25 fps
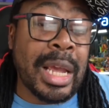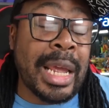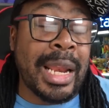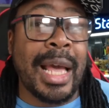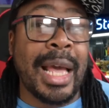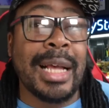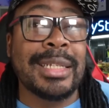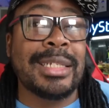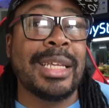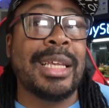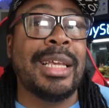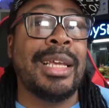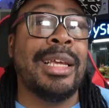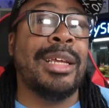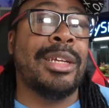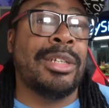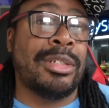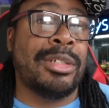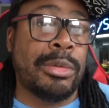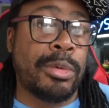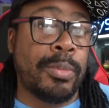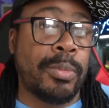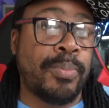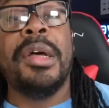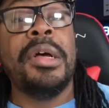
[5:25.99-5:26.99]
And that's an
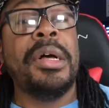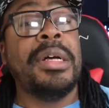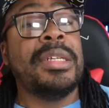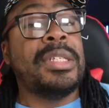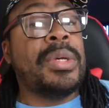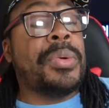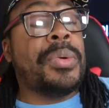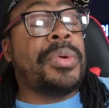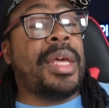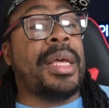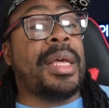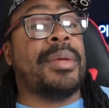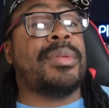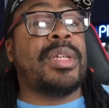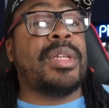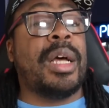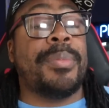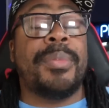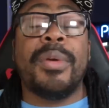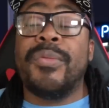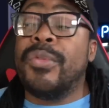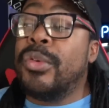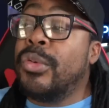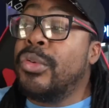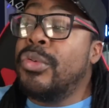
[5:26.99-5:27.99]
issue. So
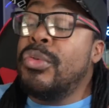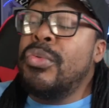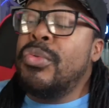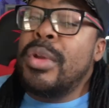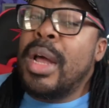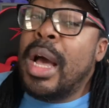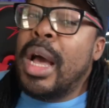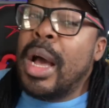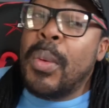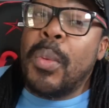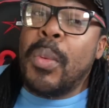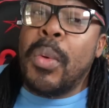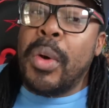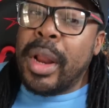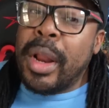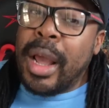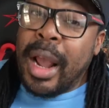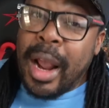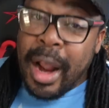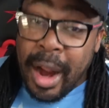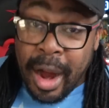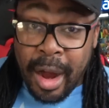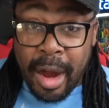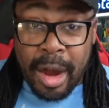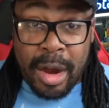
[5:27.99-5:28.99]
GameStop, if you do not want to
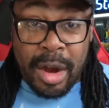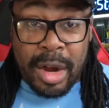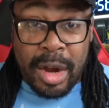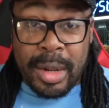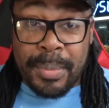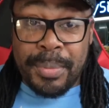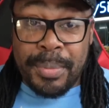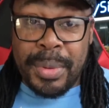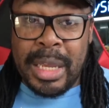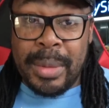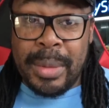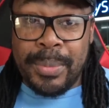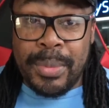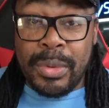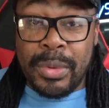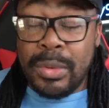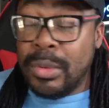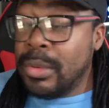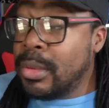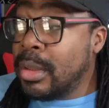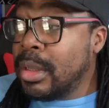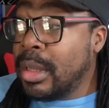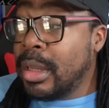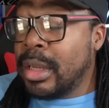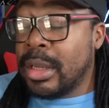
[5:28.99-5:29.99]
hire
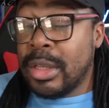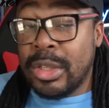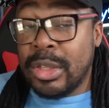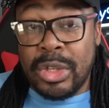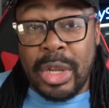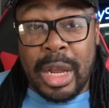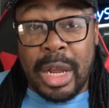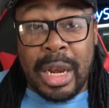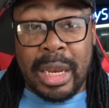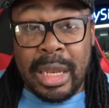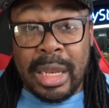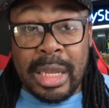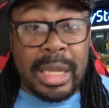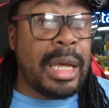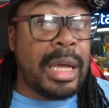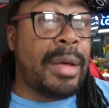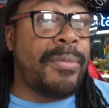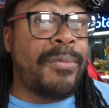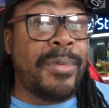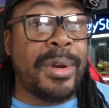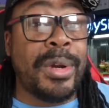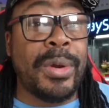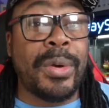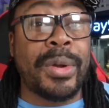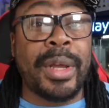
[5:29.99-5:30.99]
people that
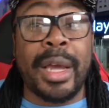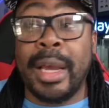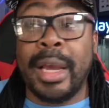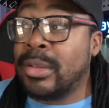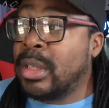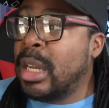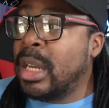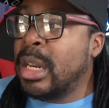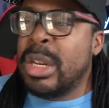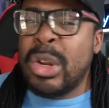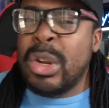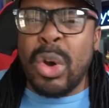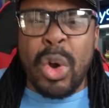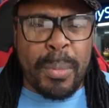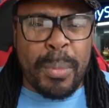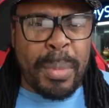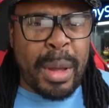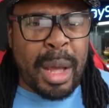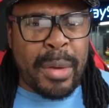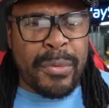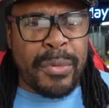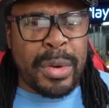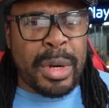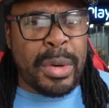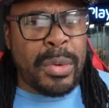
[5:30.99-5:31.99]
love video games and know
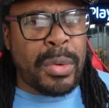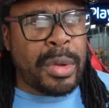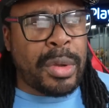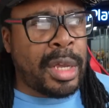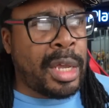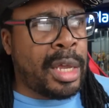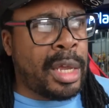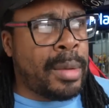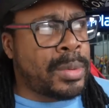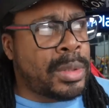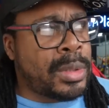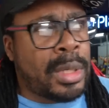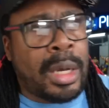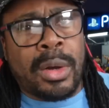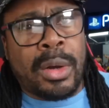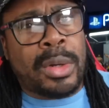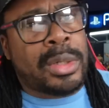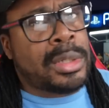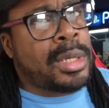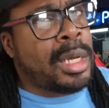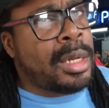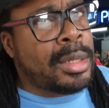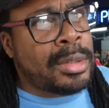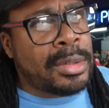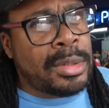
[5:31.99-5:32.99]
about video games, all
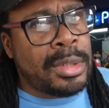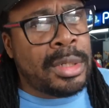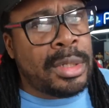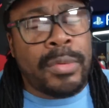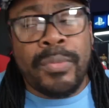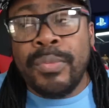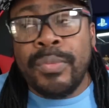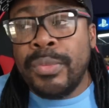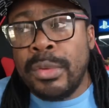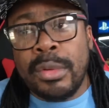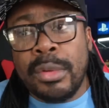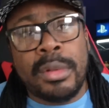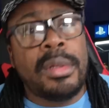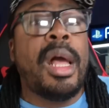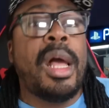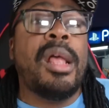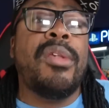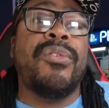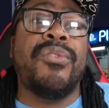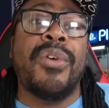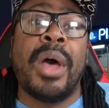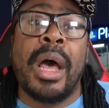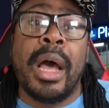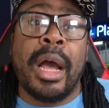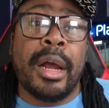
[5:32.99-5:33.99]
that kind of stuff,
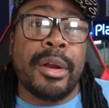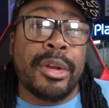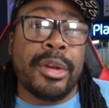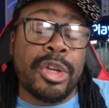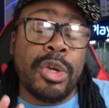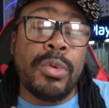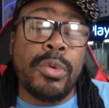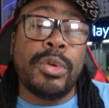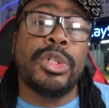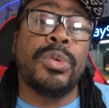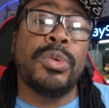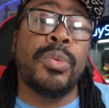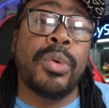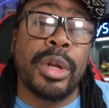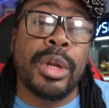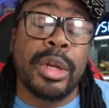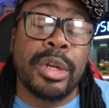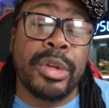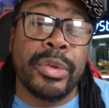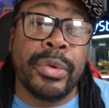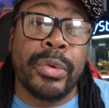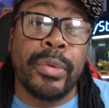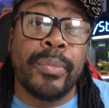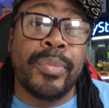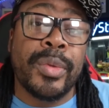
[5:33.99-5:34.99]
that's fine. Do what you want
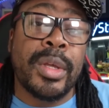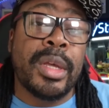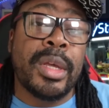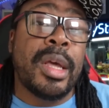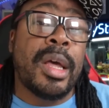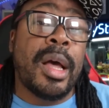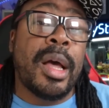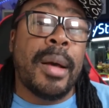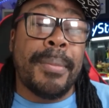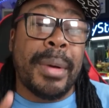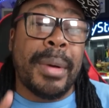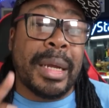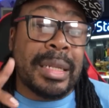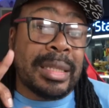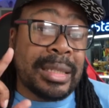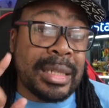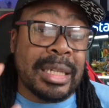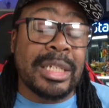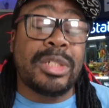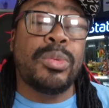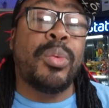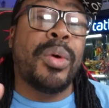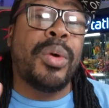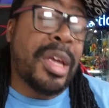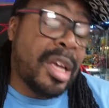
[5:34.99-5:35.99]
to do. But
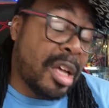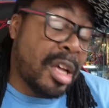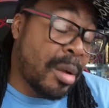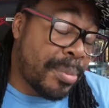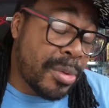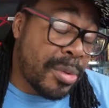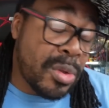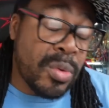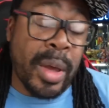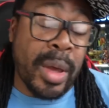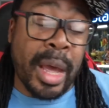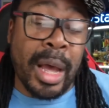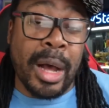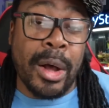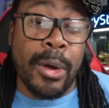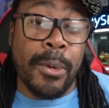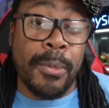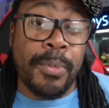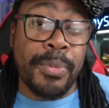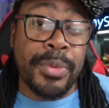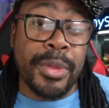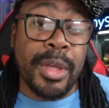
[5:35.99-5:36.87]
this will help you out.